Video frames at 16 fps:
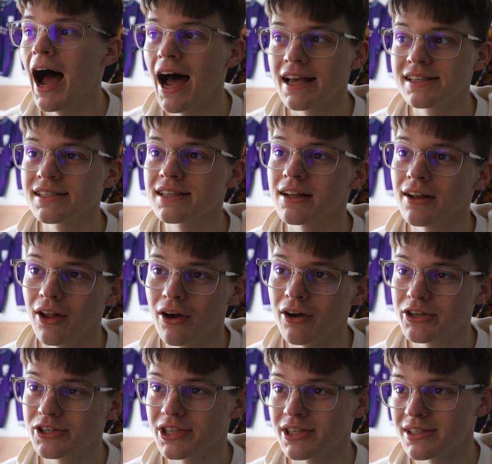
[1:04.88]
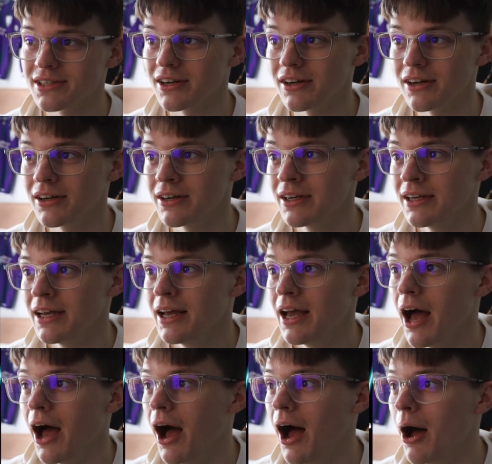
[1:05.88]
as last year's car.
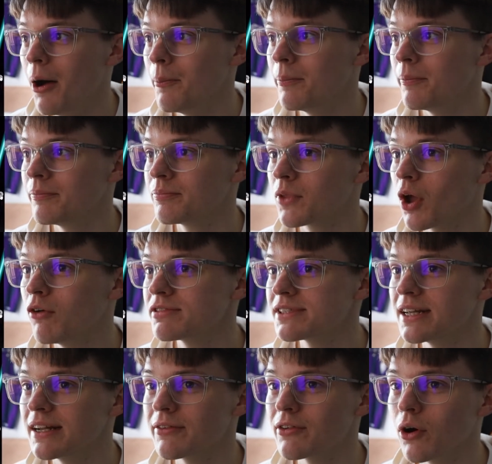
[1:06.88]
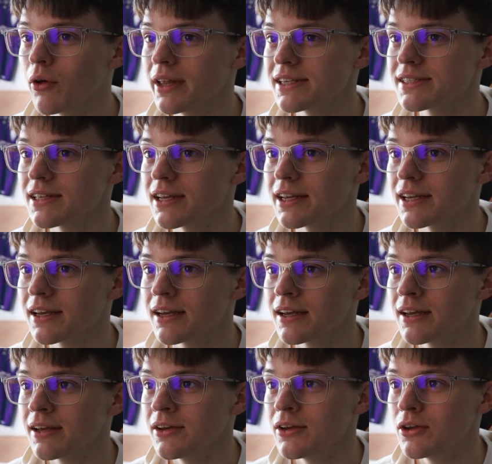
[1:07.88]
Obviously they've got this like
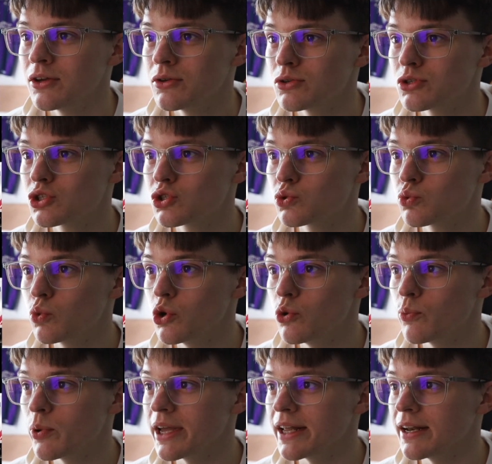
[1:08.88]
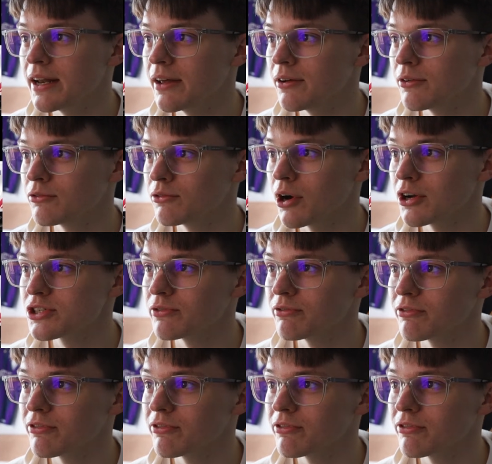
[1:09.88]
swooping Russian